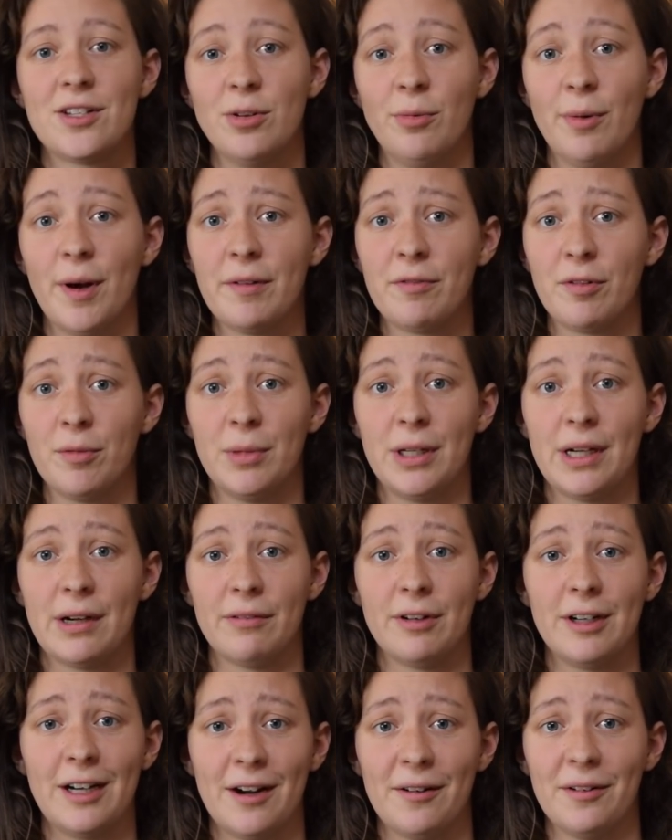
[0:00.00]
away from me
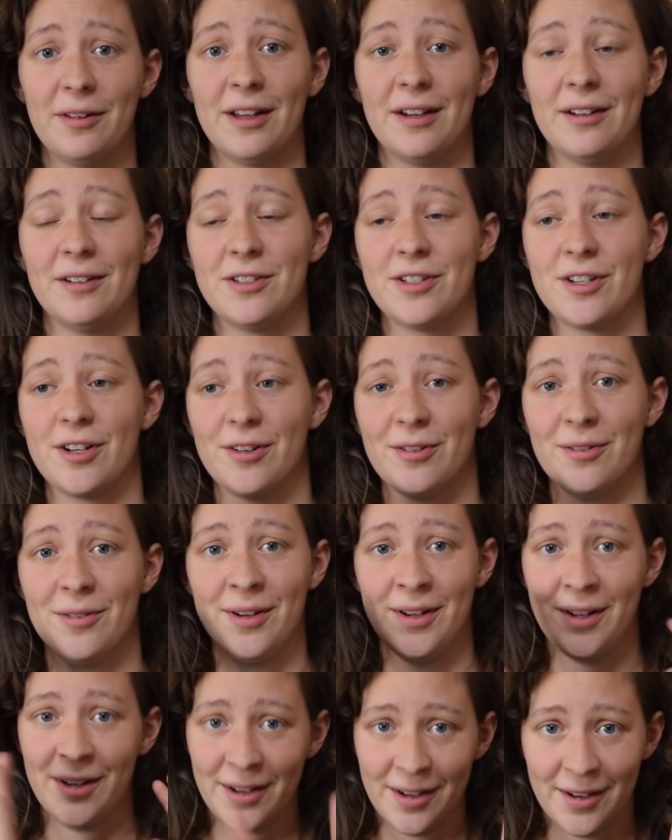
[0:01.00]
every now and then, so
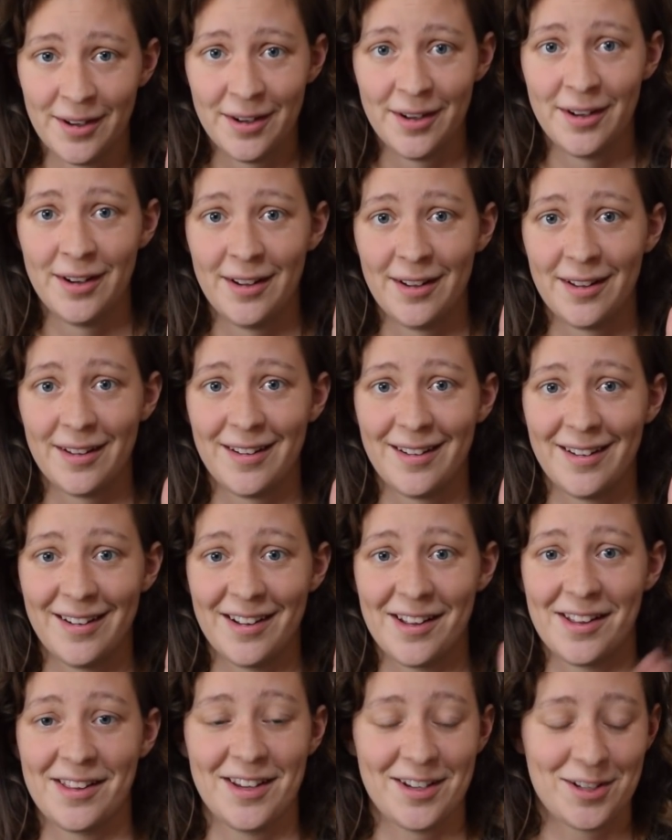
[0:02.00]

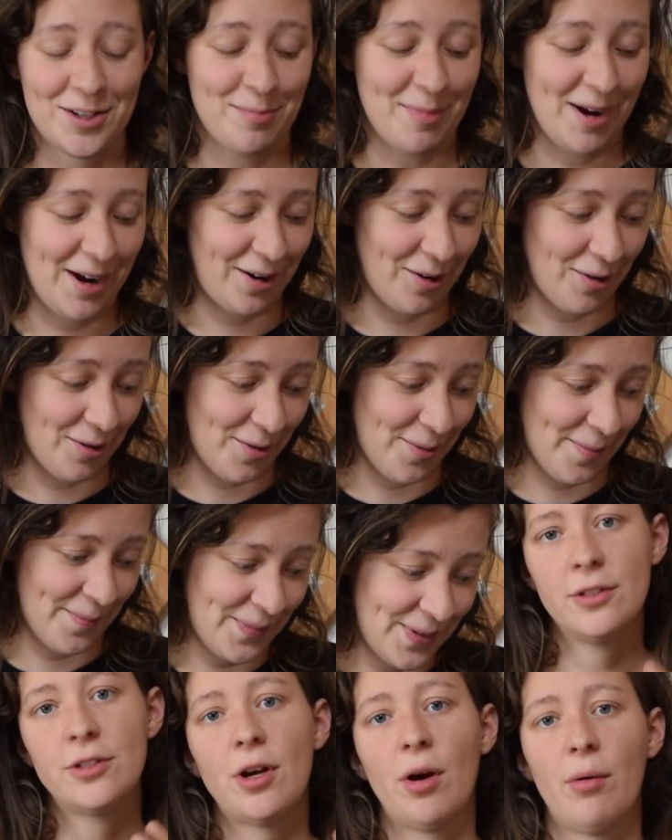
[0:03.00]
that's my goal.
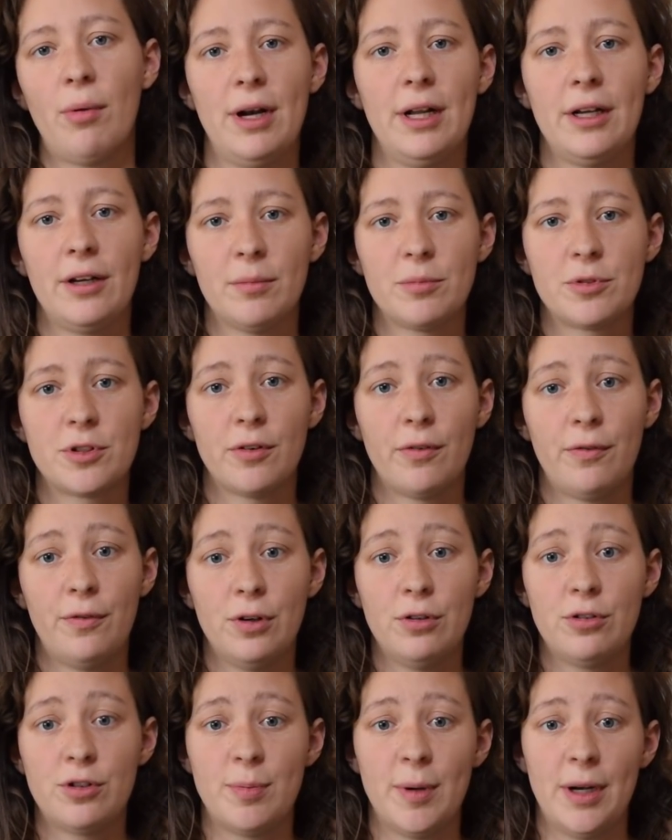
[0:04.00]
So when it comes to
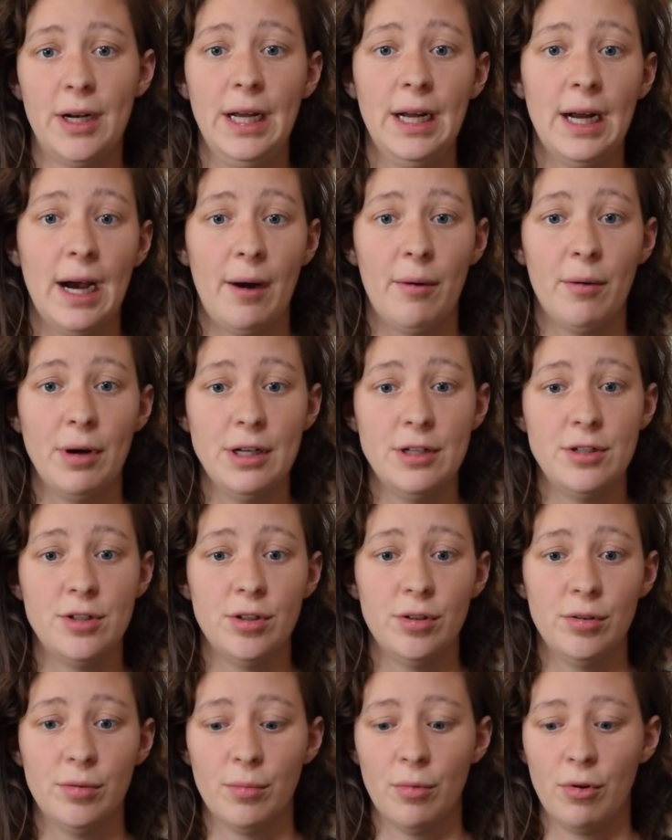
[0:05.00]
food spending, I want to
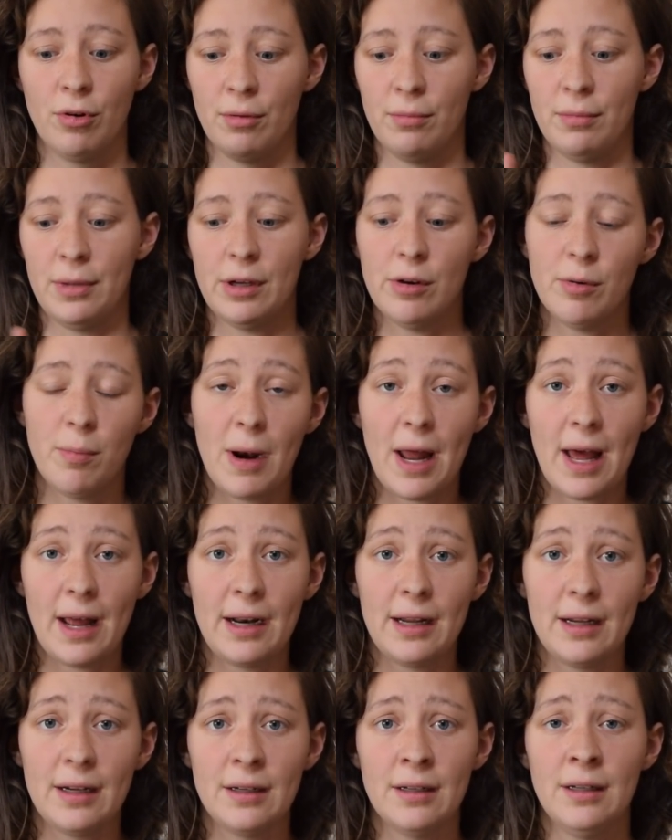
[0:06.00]
do more meal
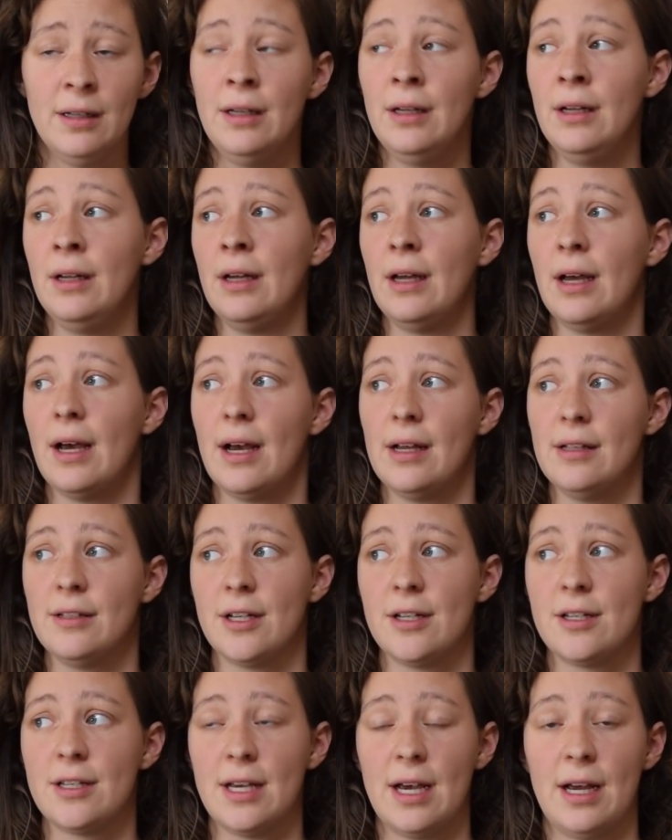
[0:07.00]
planning. As
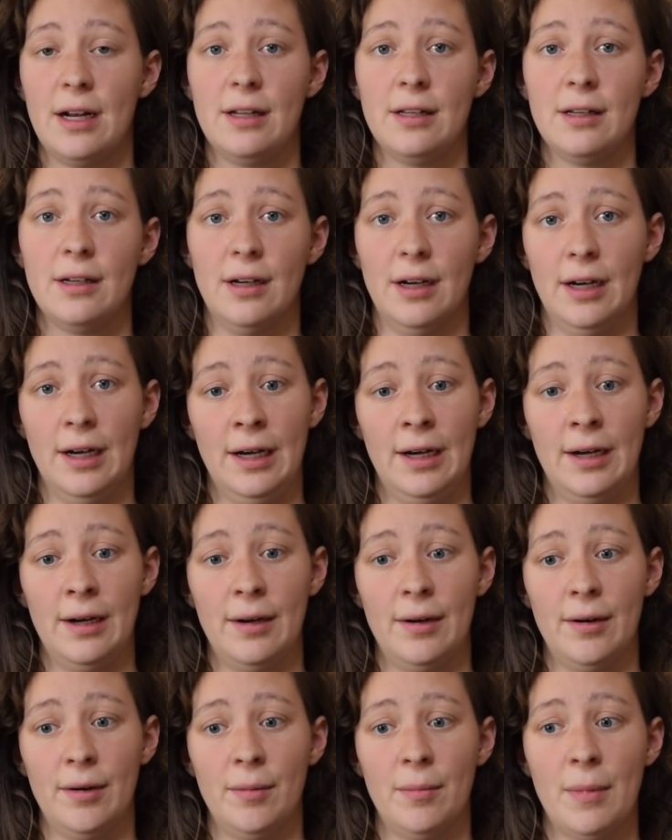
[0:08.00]
I said,
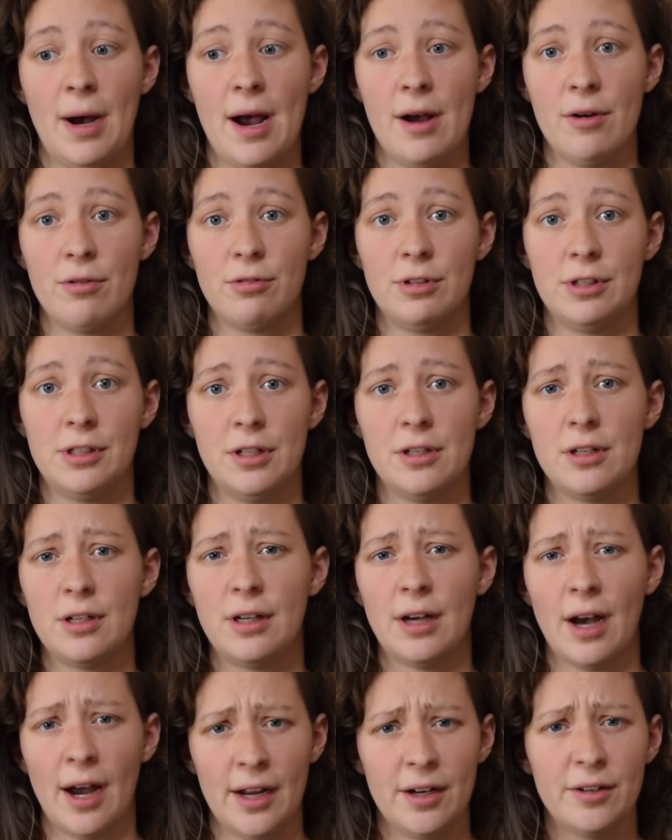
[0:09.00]
I already
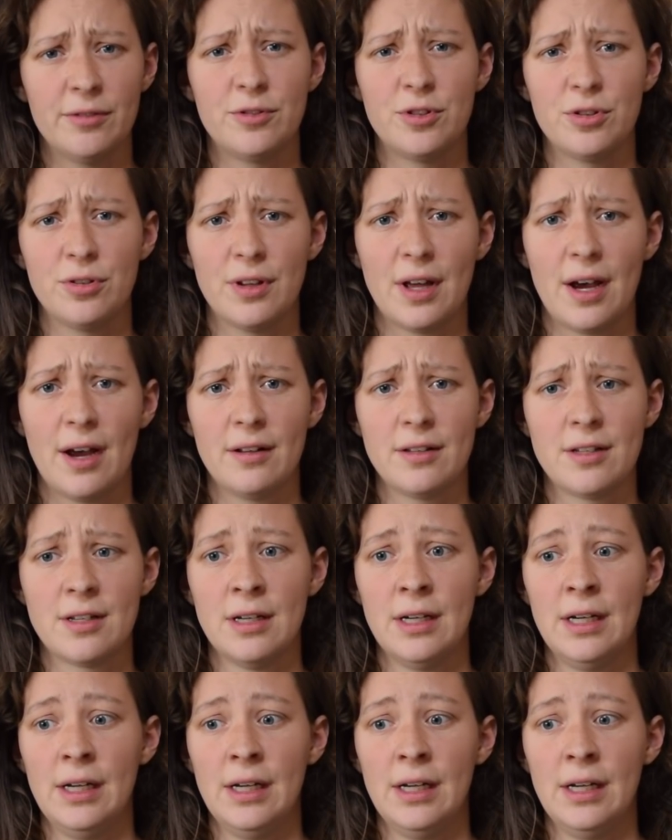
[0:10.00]
kind of do that,